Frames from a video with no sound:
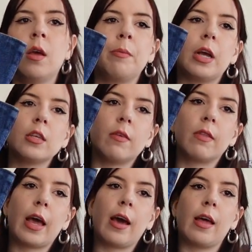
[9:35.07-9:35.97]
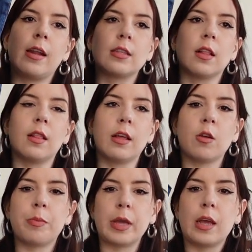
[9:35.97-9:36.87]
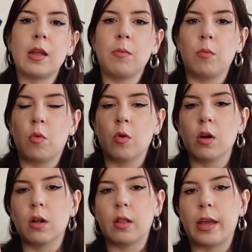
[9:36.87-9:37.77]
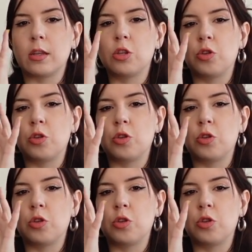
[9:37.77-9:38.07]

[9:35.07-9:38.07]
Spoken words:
because of that, and it's a little bit more like,